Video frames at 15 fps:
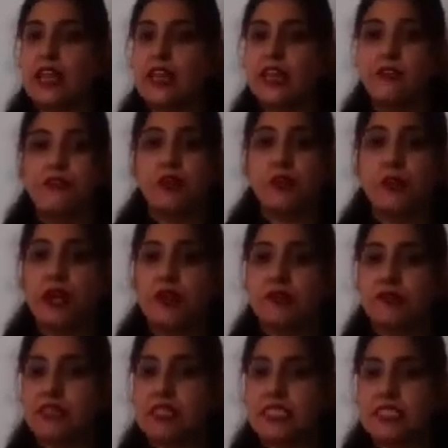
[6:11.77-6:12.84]
and
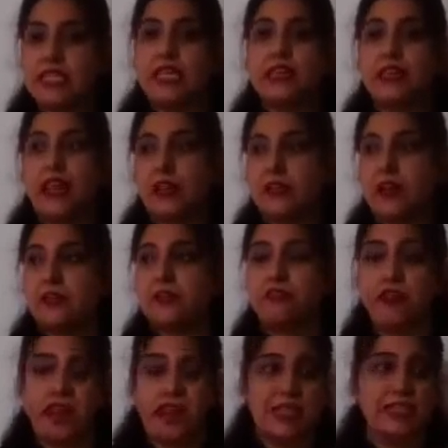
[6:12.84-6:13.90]
everywhere we see that our
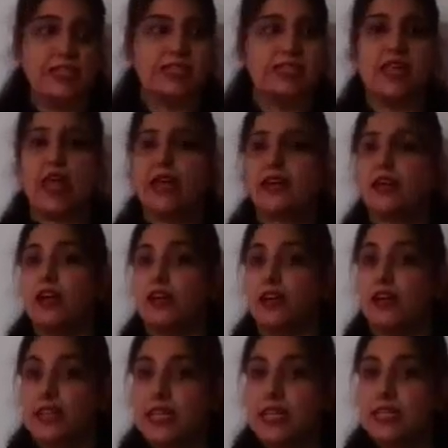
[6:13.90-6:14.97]
friends and our
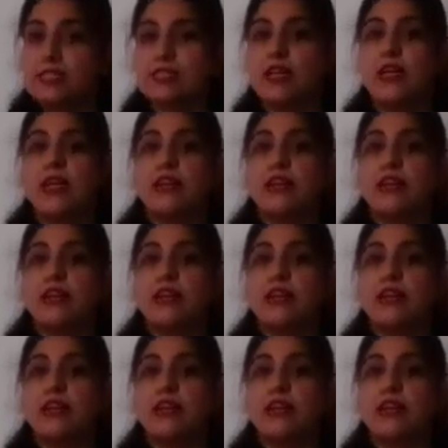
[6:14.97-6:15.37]
colleagues,